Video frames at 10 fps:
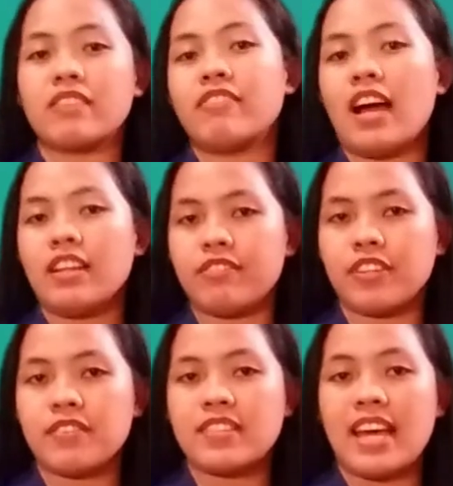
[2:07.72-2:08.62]
of
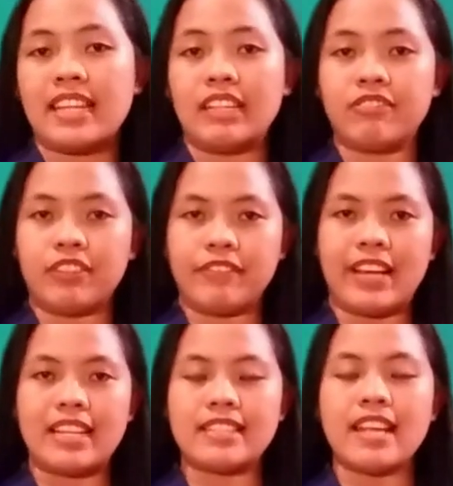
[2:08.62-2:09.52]
adverbs and
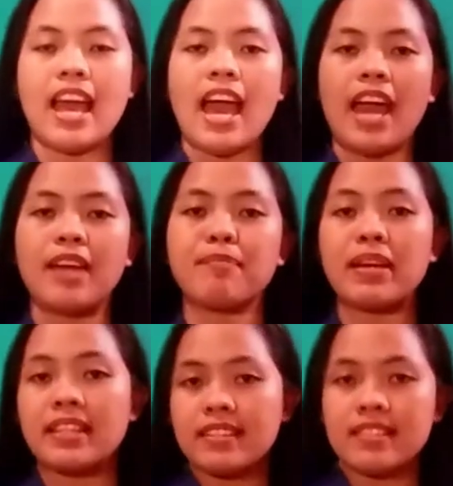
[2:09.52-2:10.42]
adverbials, and
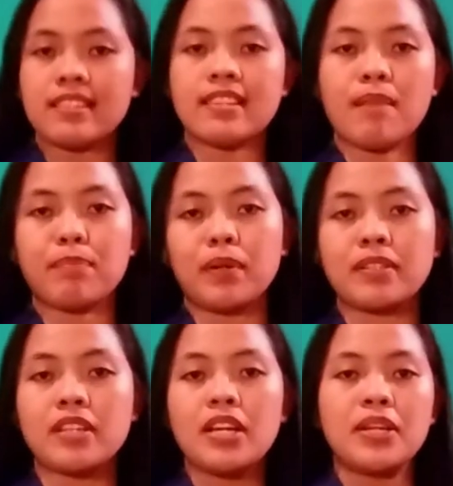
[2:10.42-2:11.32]
by these
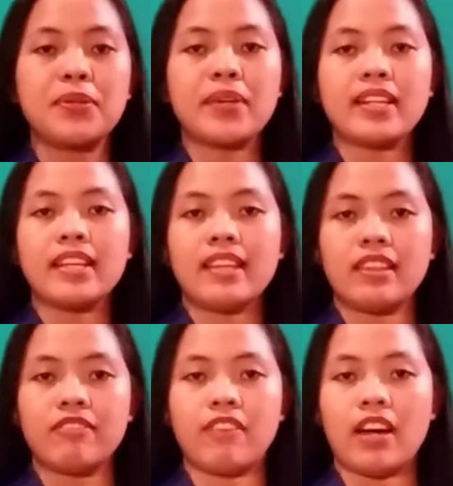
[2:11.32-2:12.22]
examples, we can
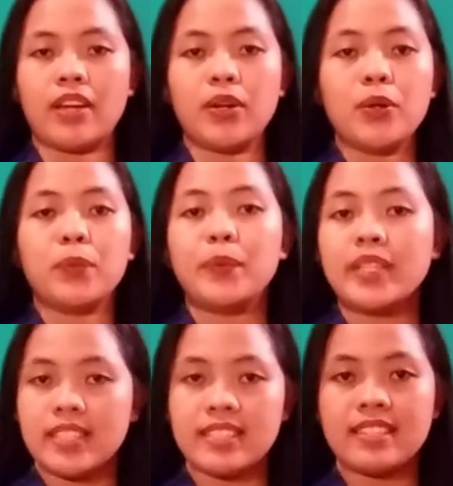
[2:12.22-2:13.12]
identify
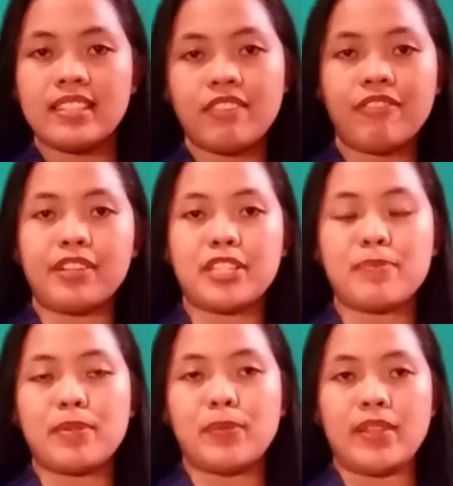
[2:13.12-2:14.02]
what is the
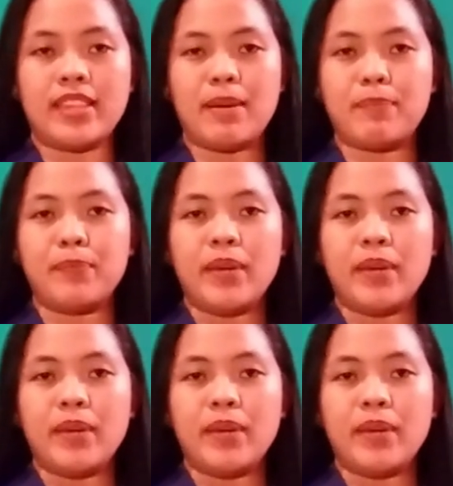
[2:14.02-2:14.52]
difference between them.